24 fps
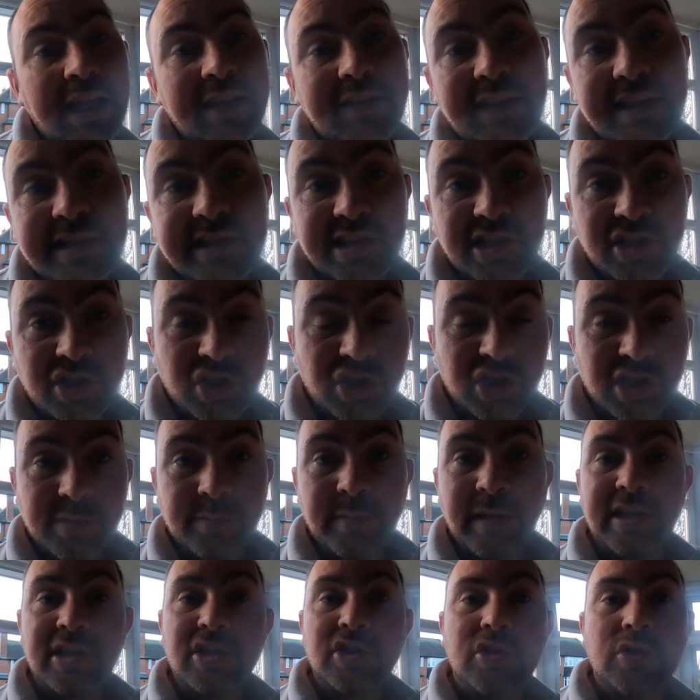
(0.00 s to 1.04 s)
This is just to
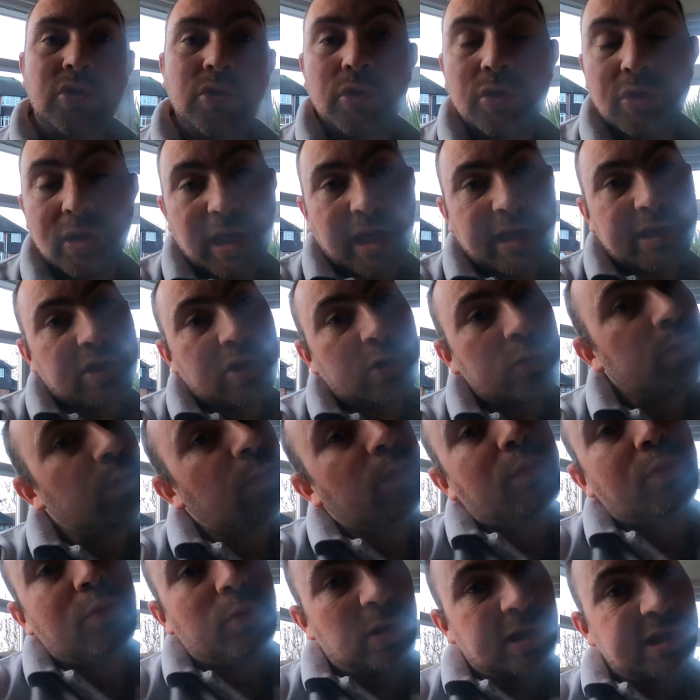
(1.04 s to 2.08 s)
make sure that I
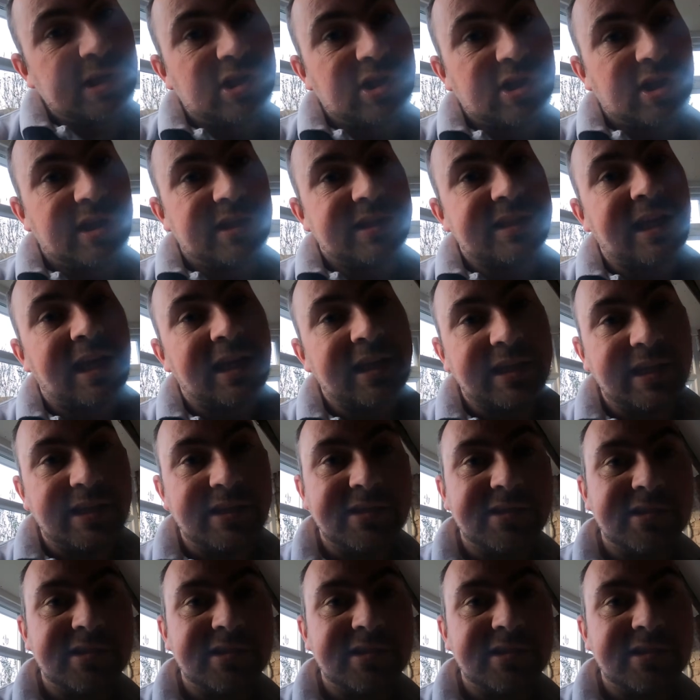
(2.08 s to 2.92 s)
don't breach the tanking